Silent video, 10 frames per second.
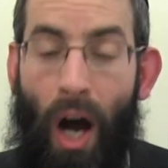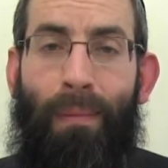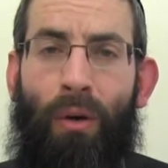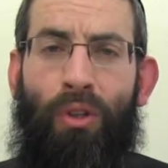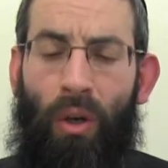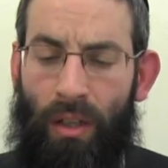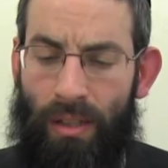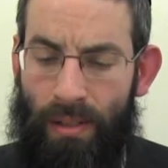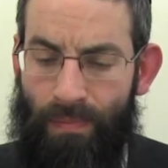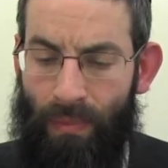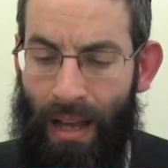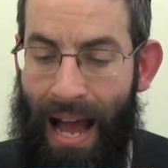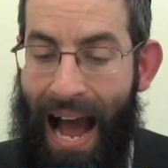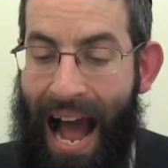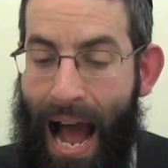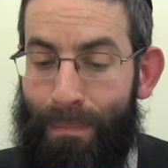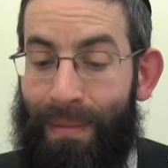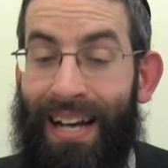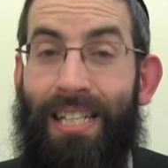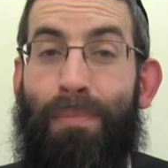Amar who told us,
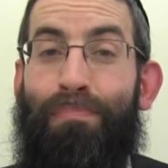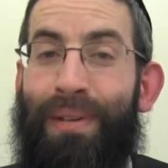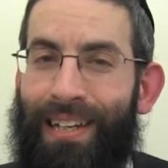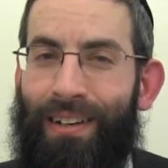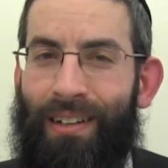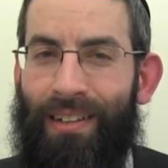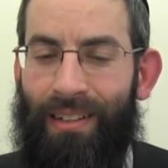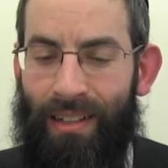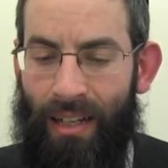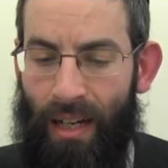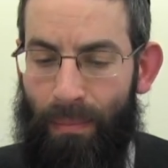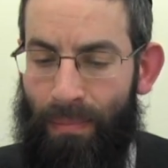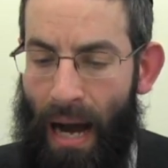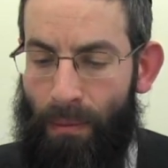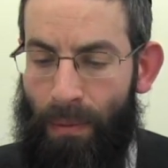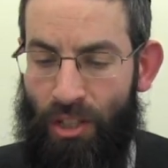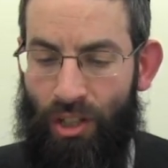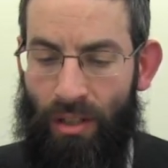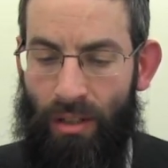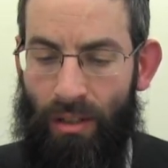Amaz binyan ba'ama bas
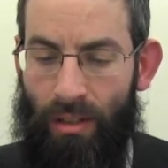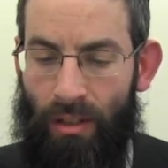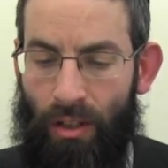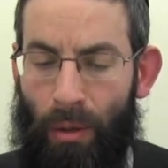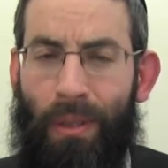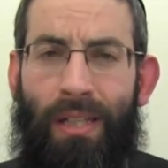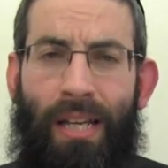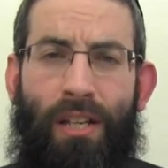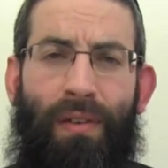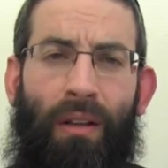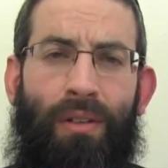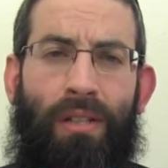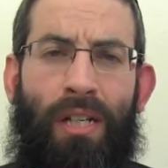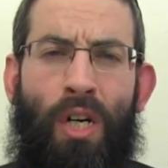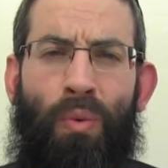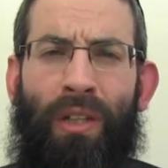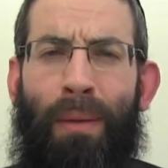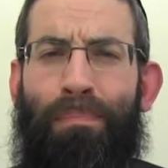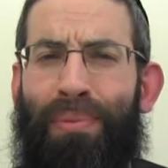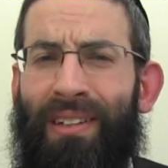shisha. Rabbi Yehuda said as follows: when they
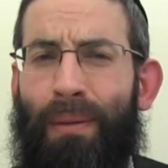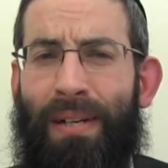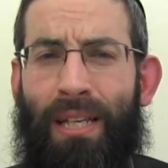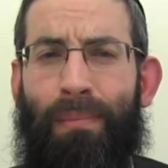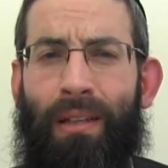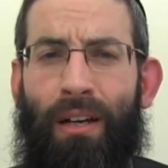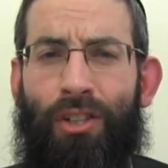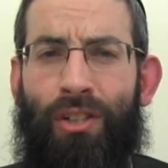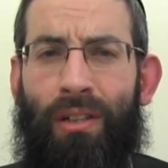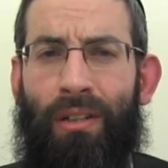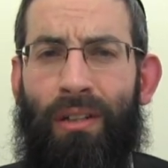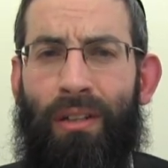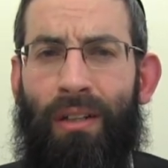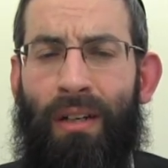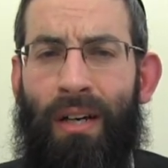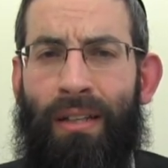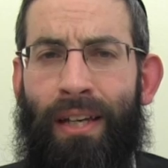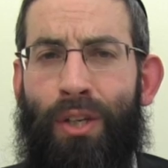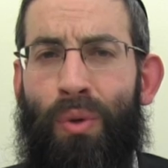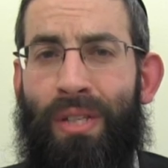built the Beis Hamikdash,
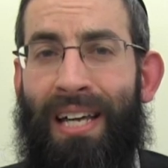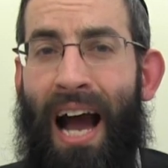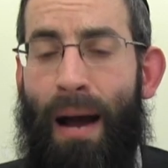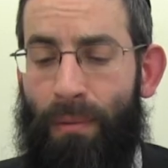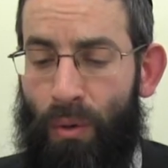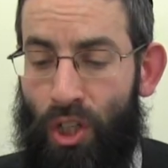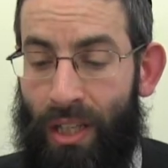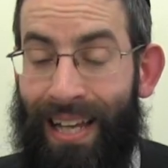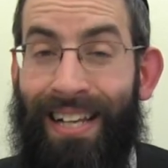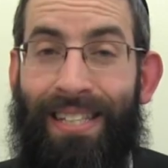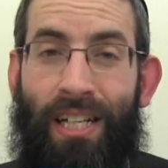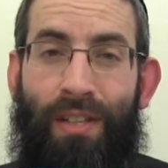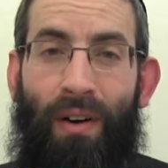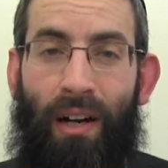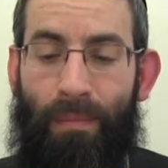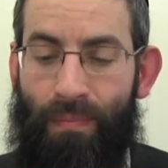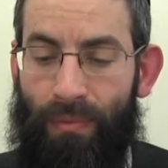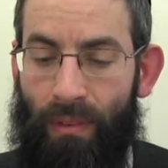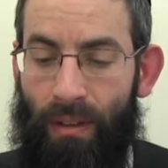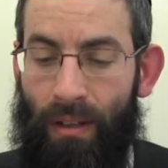they used the Amma which contained 6 tefachim.
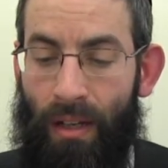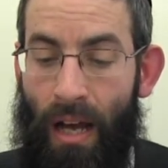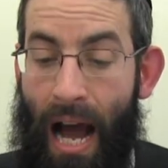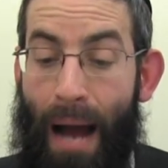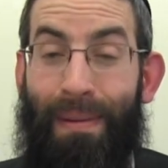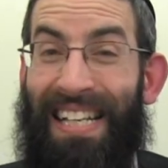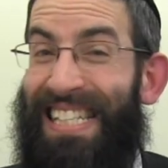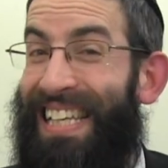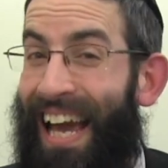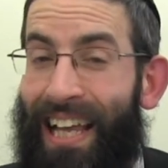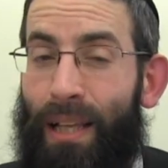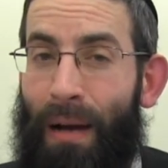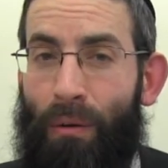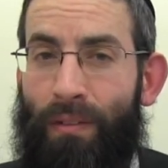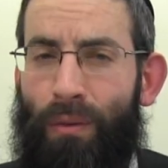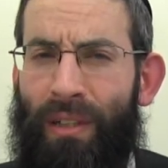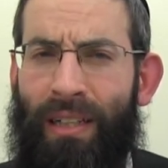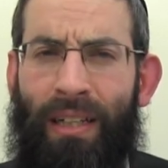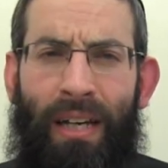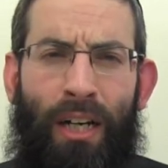Amaz kalim, however, when
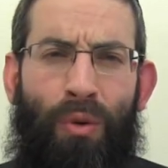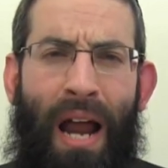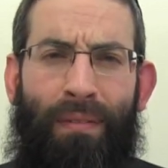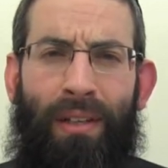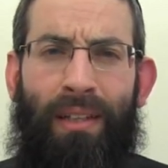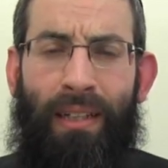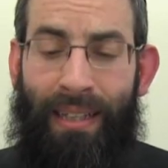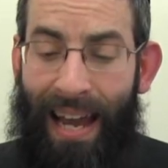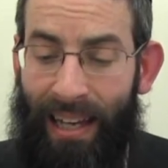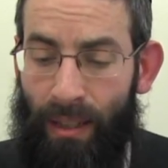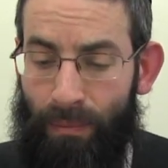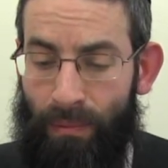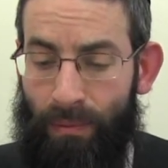they crafted the kalim,